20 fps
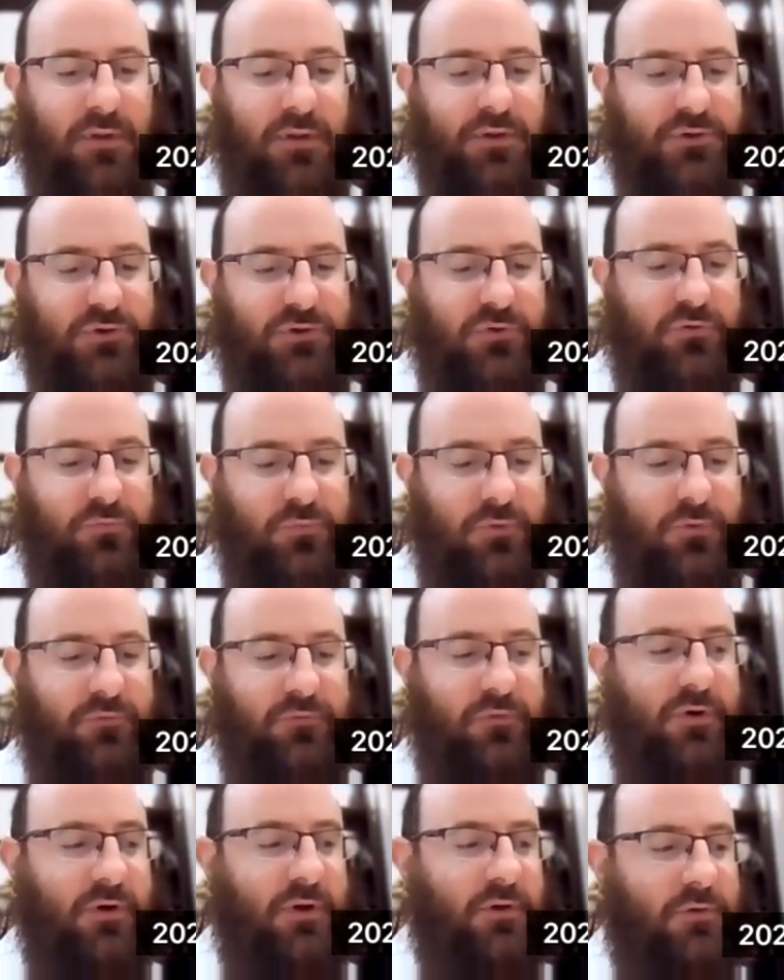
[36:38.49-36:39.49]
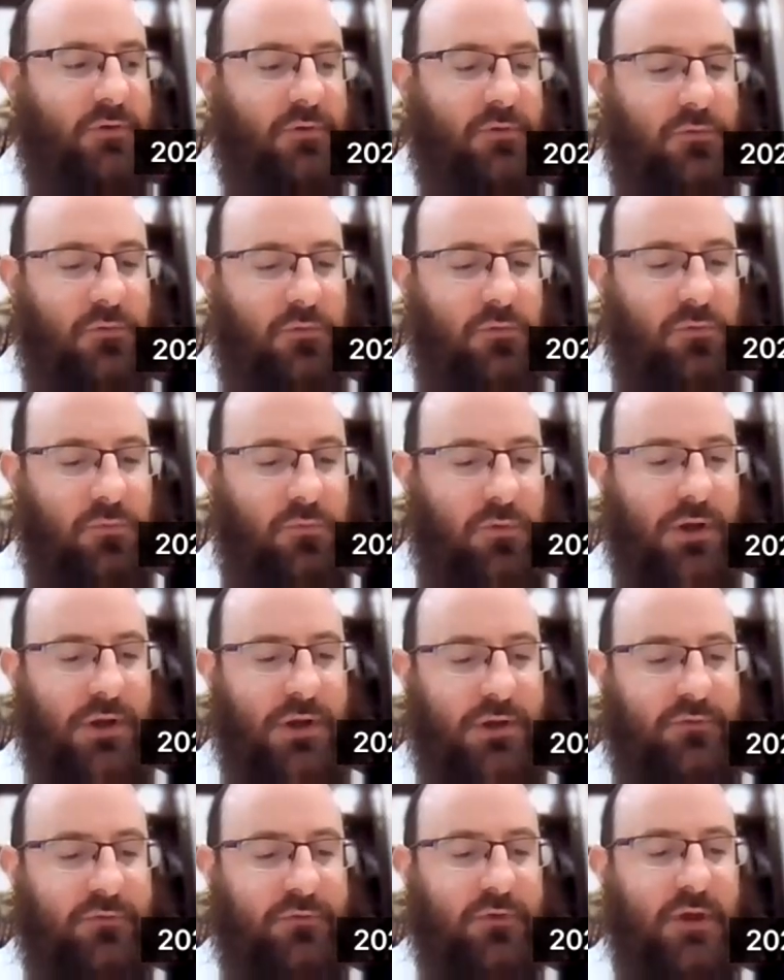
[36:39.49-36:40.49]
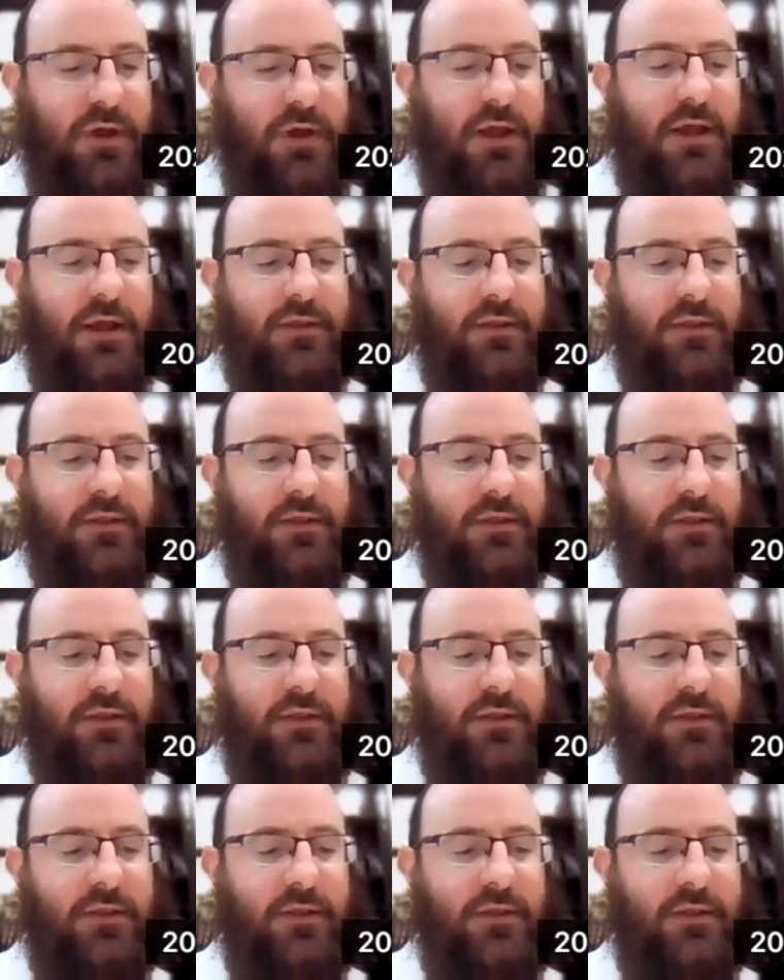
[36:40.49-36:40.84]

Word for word: really just referring to two ways